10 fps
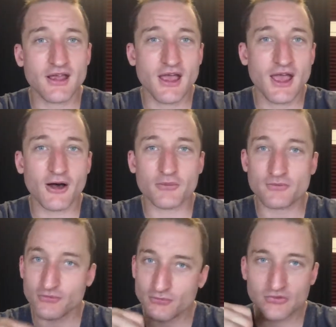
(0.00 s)
help
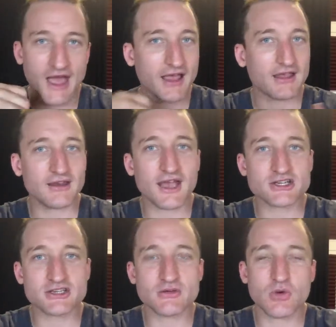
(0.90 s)
that
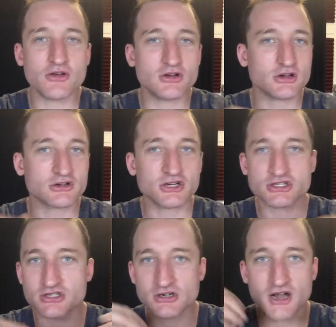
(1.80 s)
connection, whether you're a
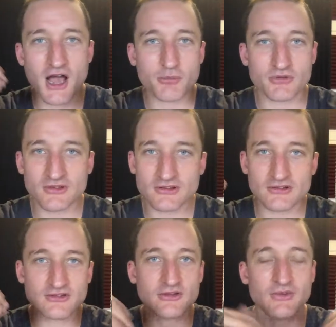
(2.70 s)
Christian or not. But this is
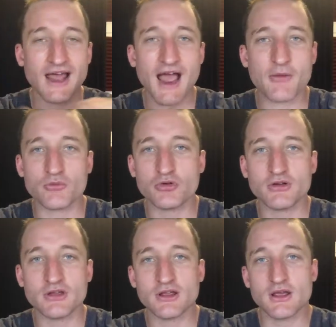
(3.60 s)
just something that I
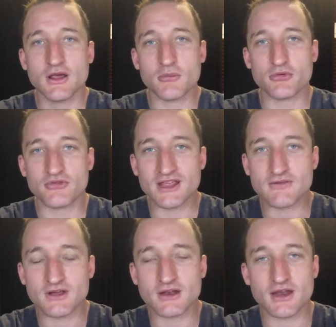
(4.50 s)
really believe
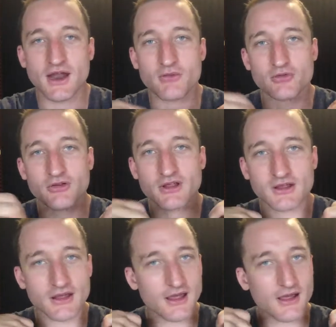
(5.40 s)
in and I really
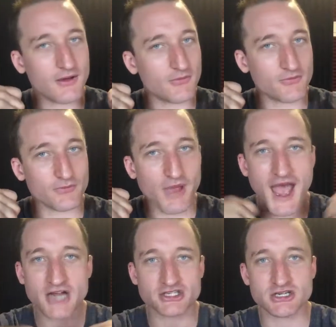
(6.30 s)
am
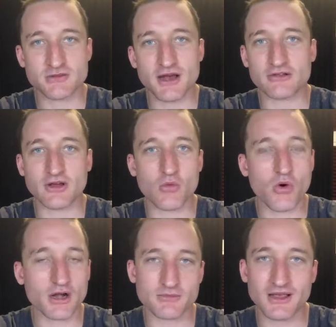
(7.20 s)
passionate about, so I
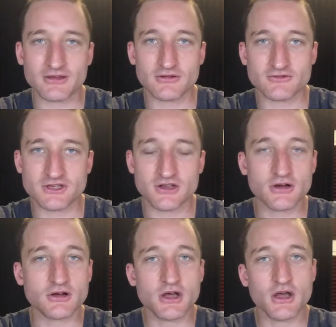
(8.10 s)
wanted to make this
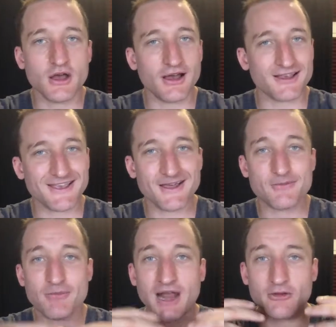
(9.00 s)
video. Again,
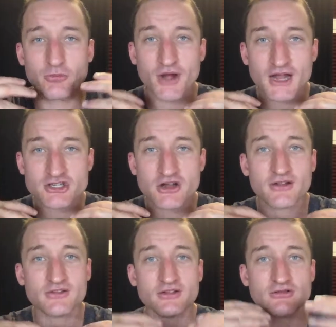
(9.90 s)
my name is Brad
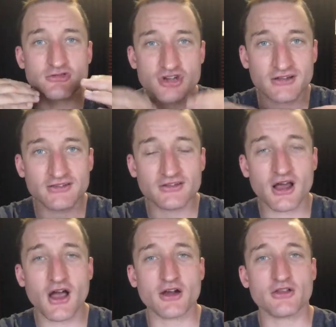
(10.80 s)
Johnson, Johnson dot
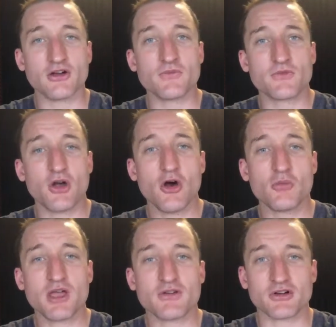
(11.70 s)
audio. Hope
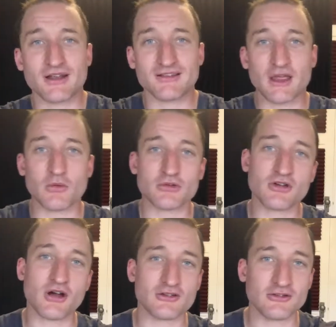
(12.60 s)
you have a great day, and we'll
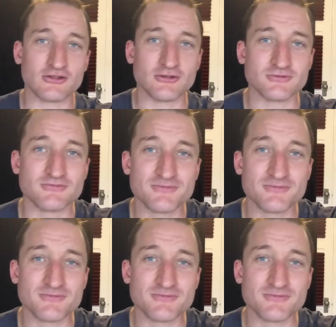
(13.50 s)
talk to you soon.